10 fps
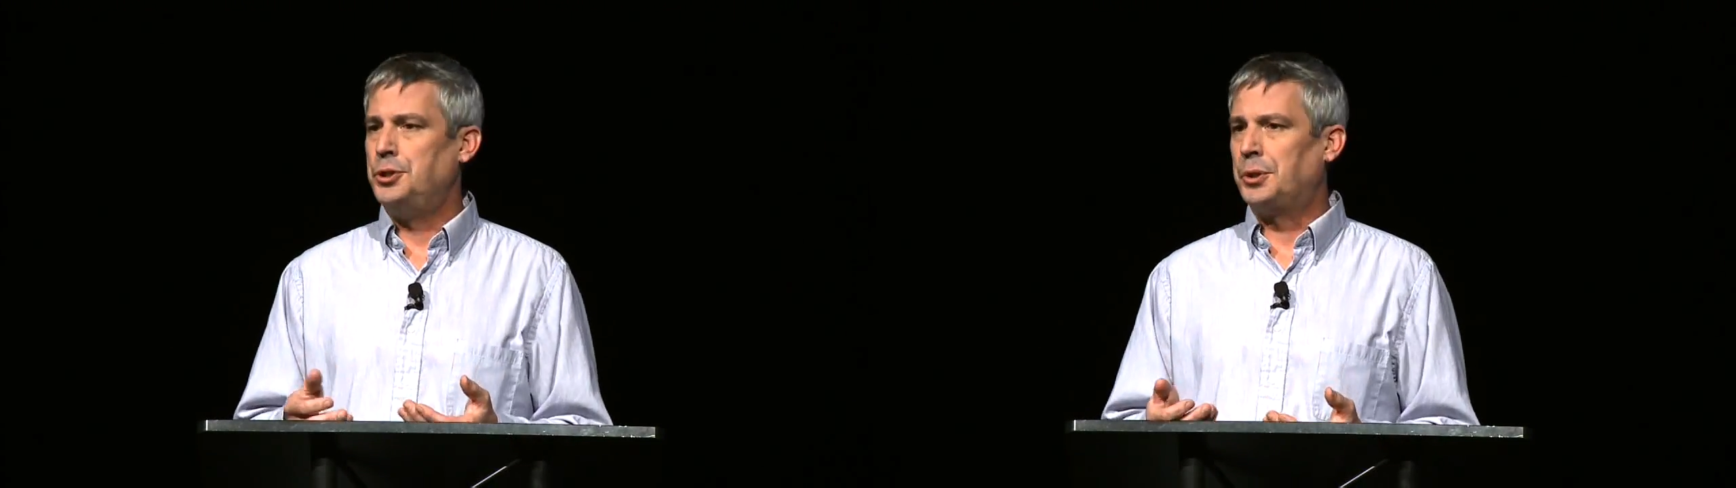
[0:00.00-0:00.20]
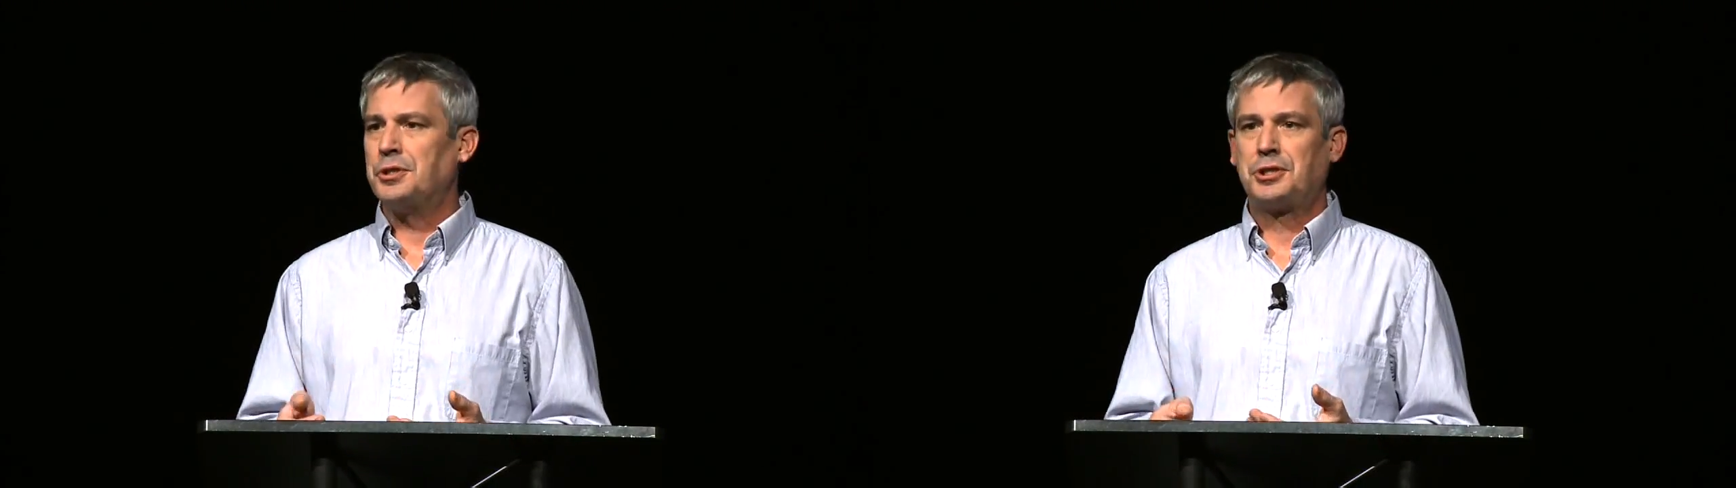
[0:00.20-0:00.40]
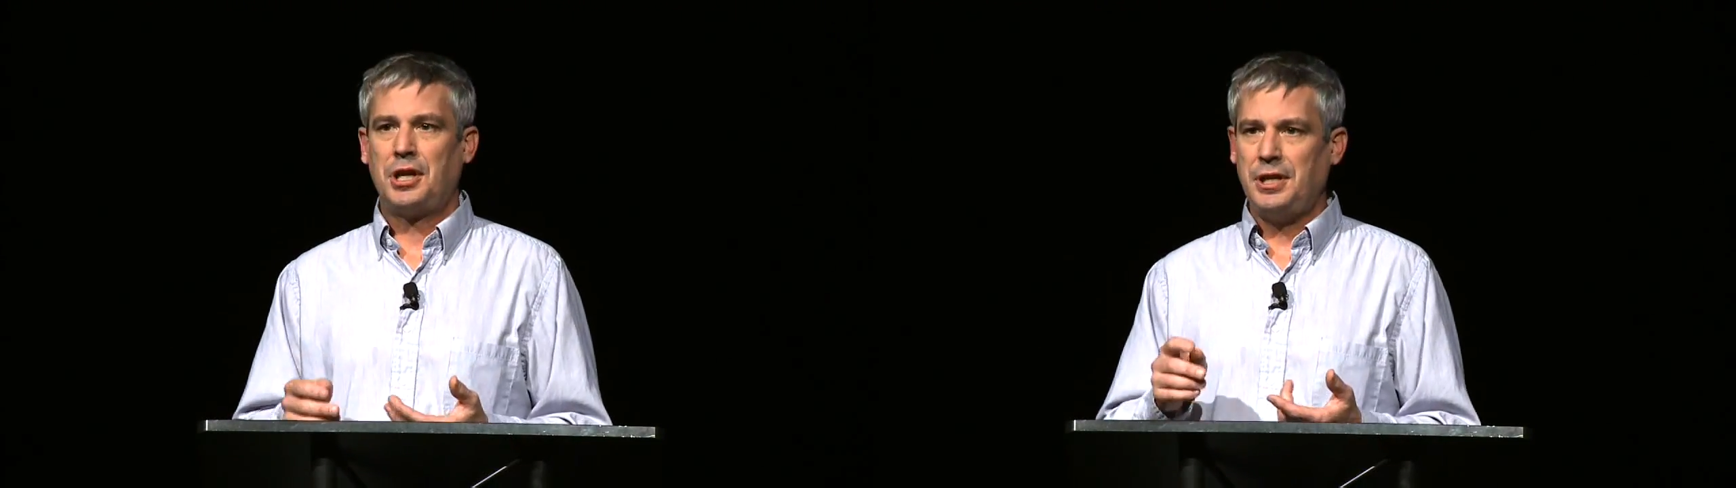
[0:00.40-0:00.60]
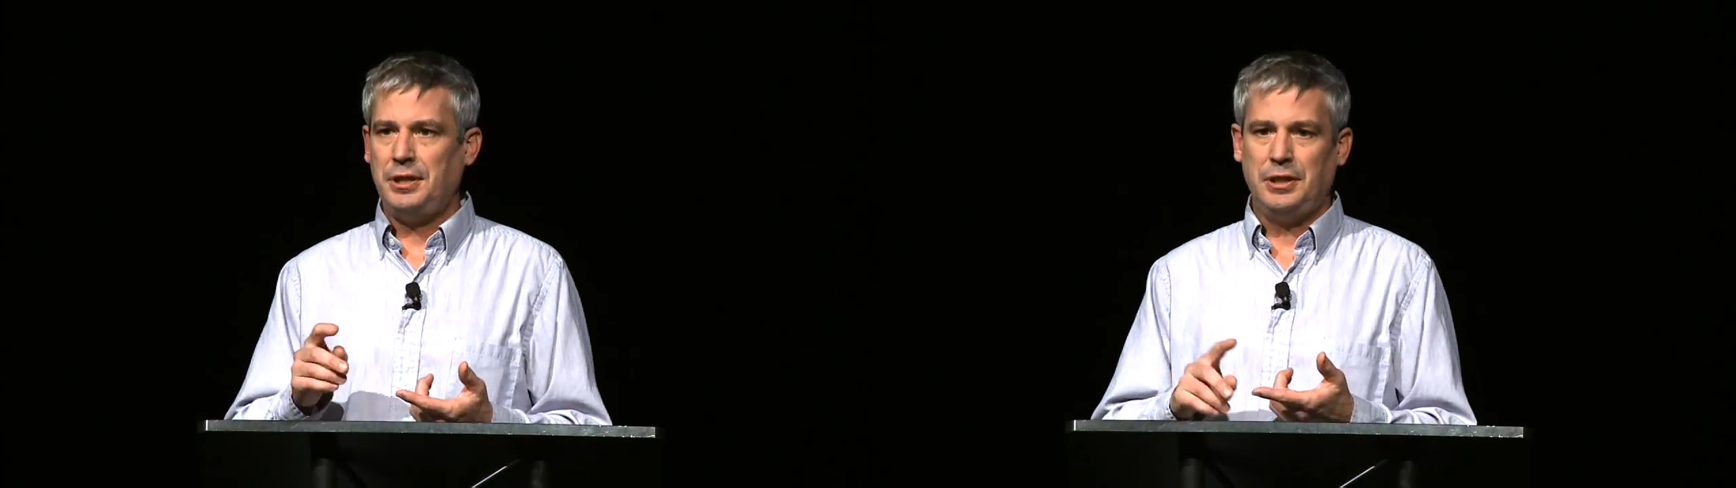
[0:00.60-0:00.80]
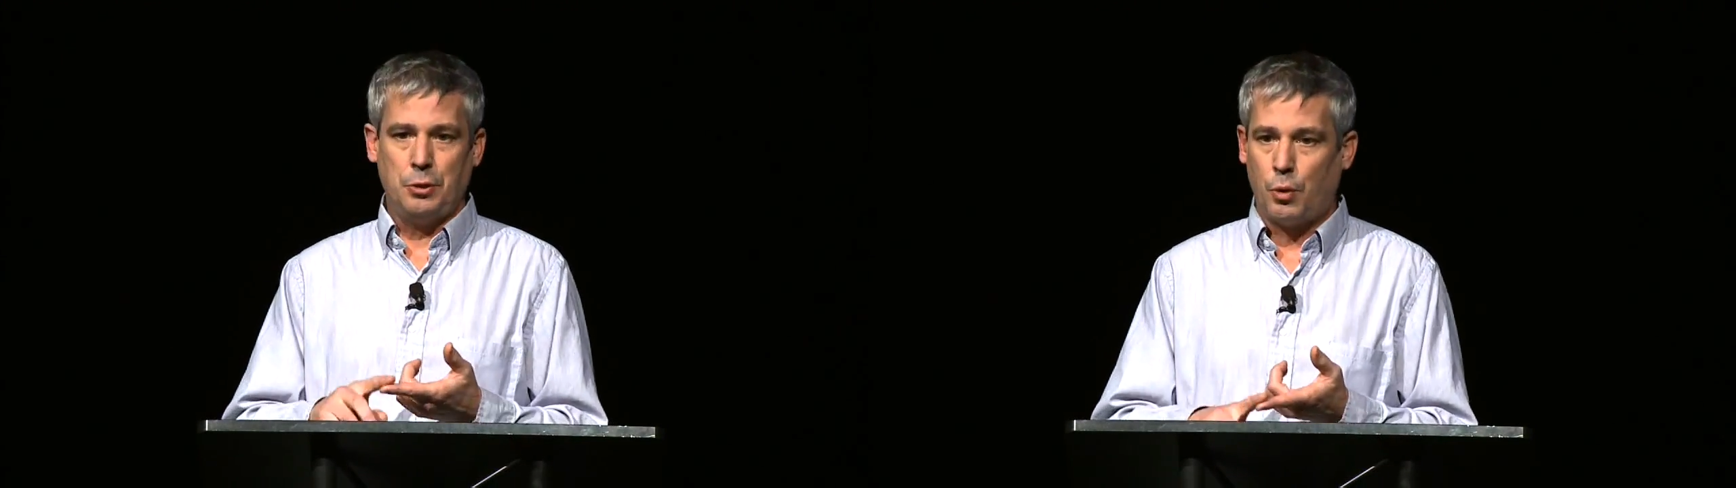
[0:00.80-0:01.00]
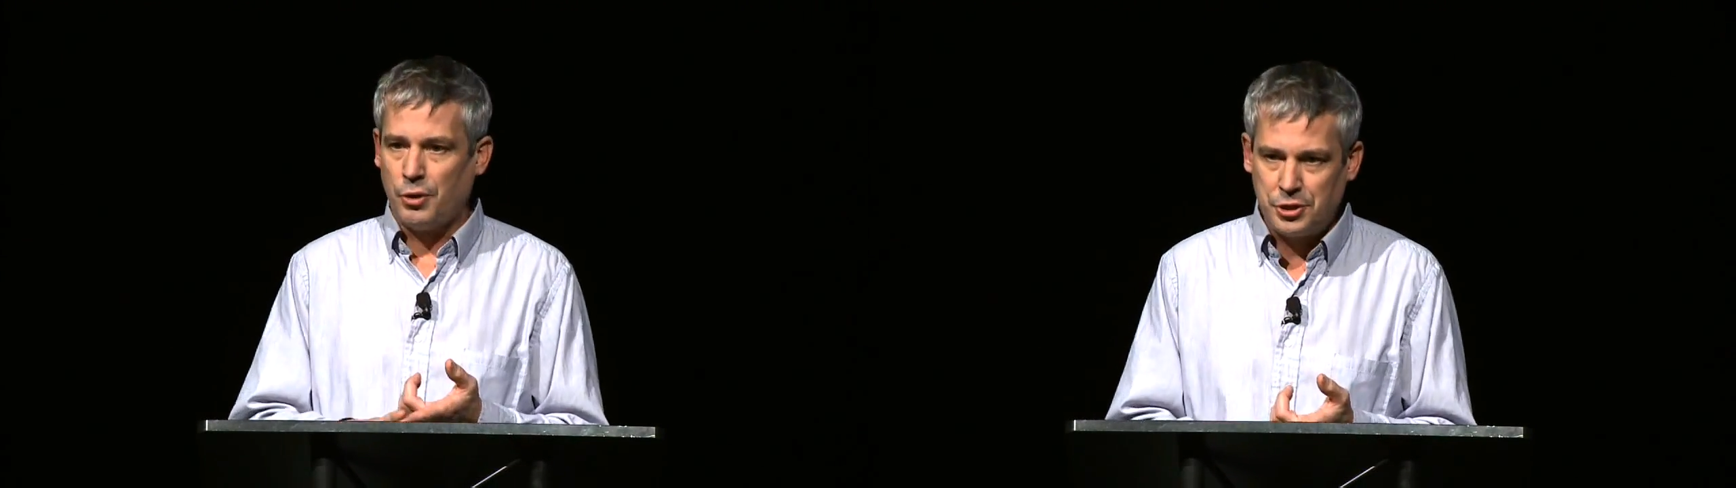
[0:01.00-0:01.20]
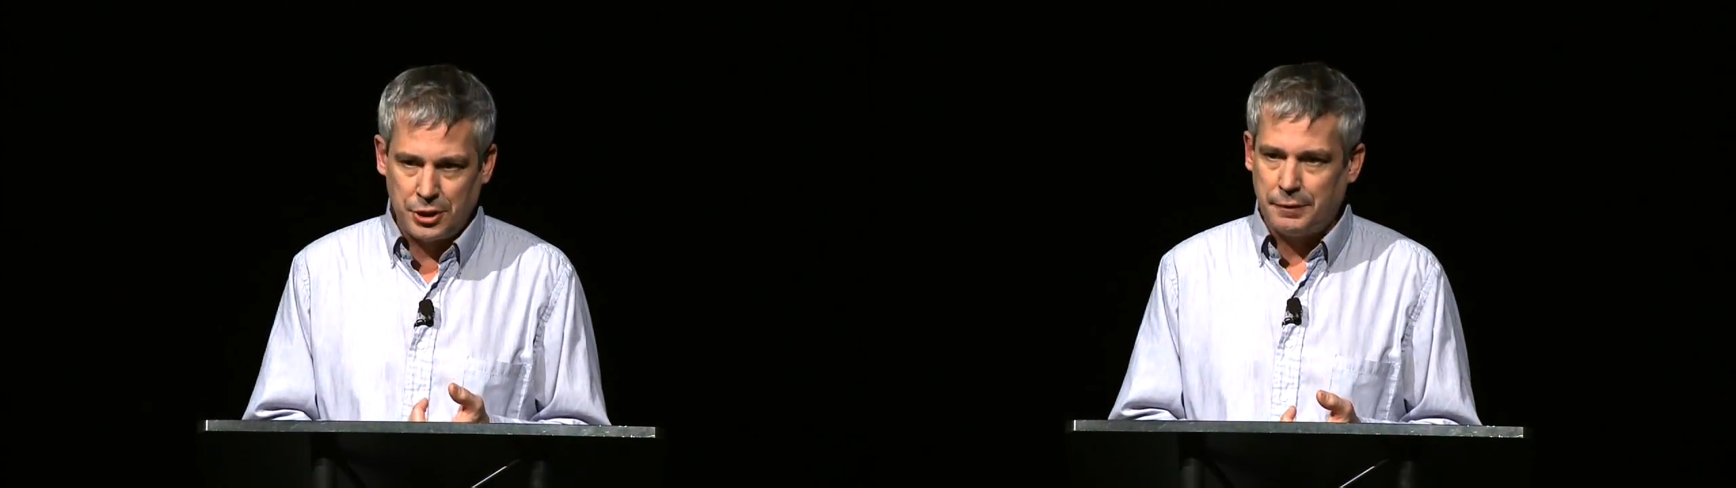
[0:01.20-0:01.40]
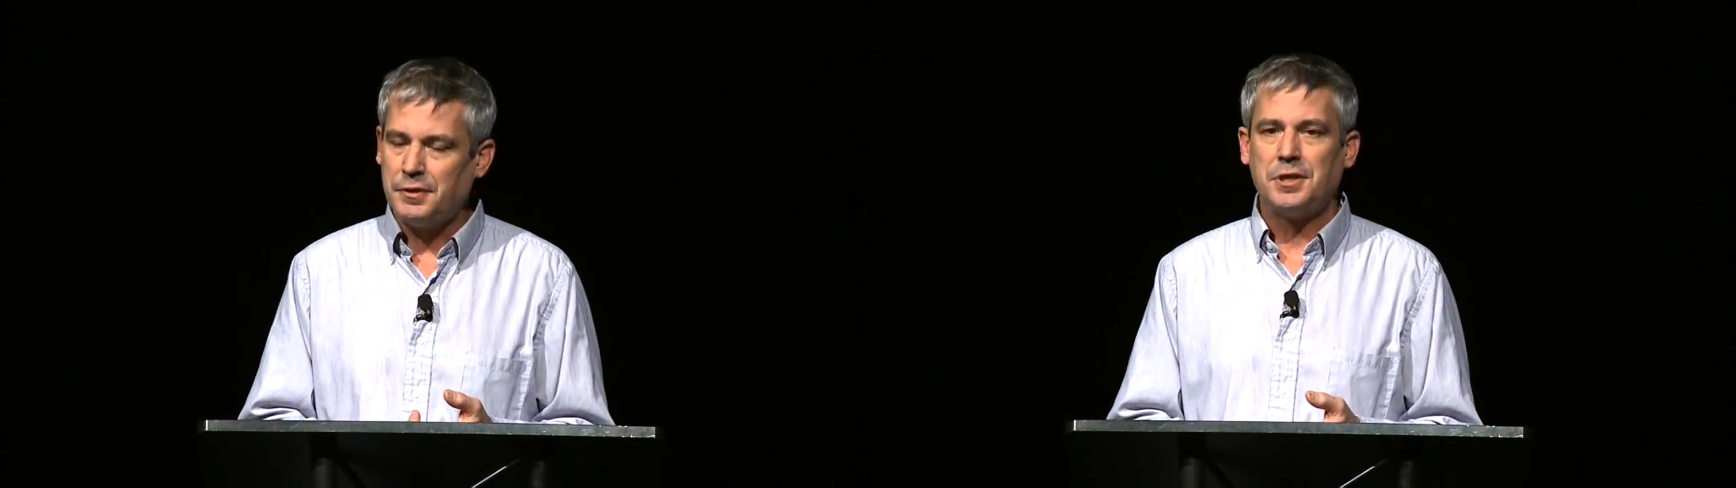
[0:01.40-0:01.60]
you can study the origin
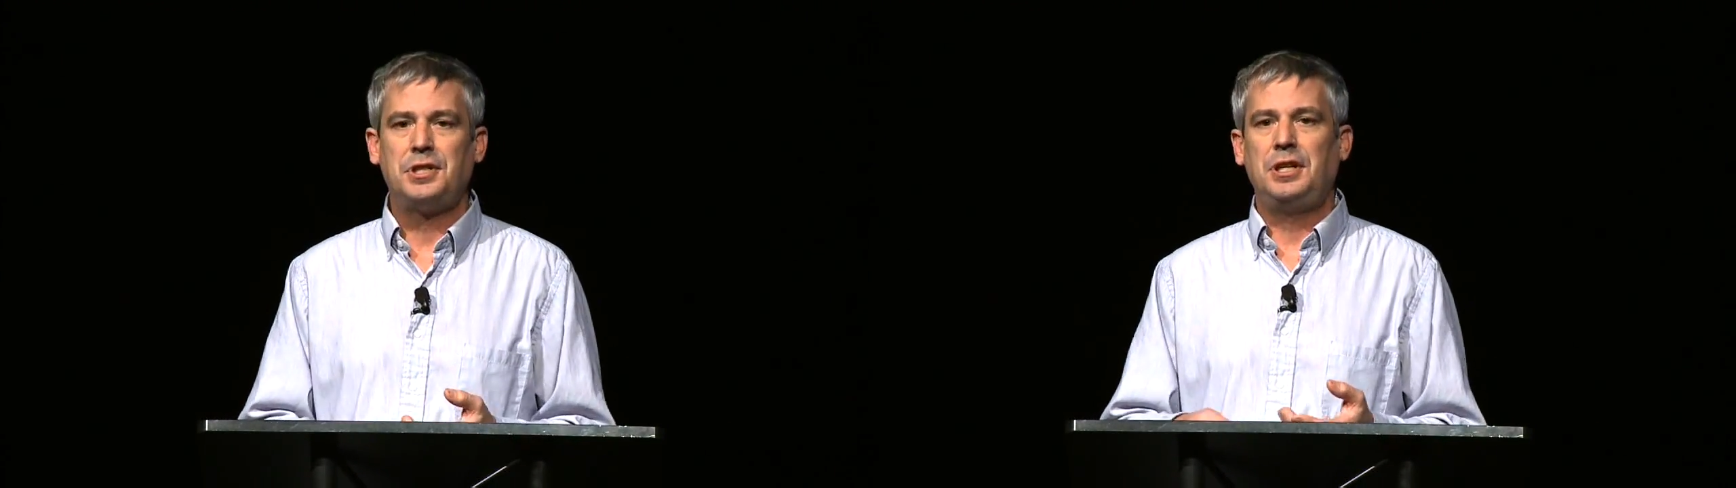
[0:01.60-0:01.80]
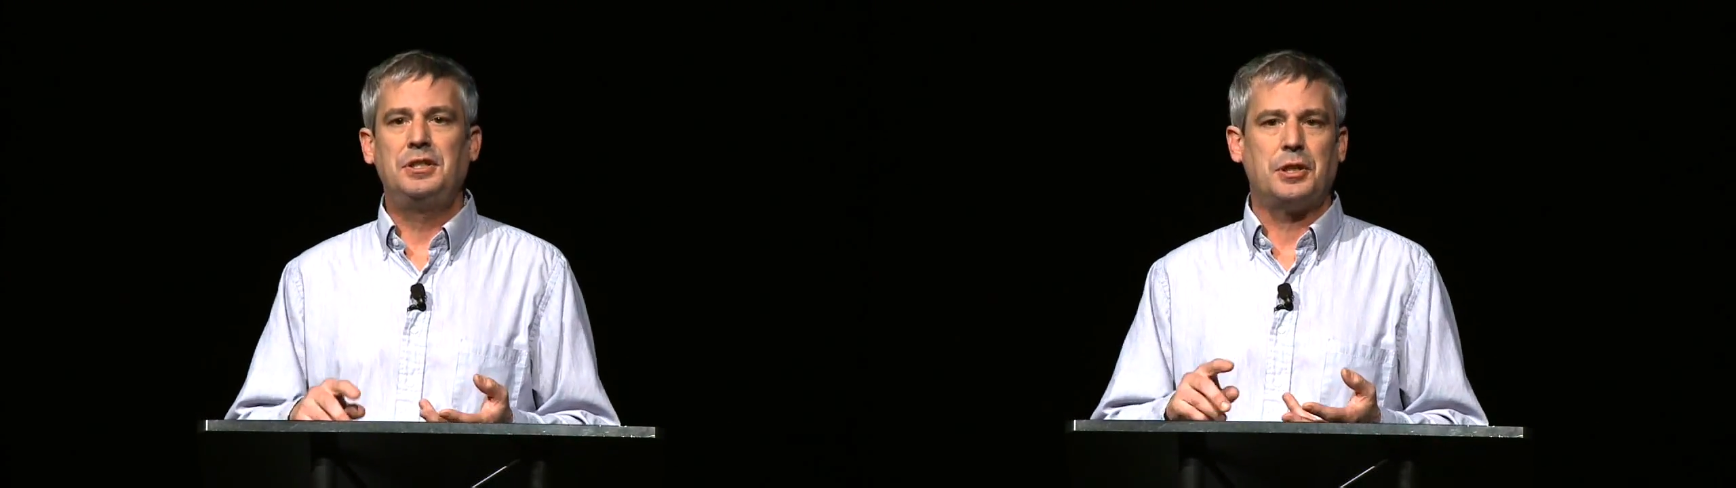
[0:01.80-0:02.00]
of the disease,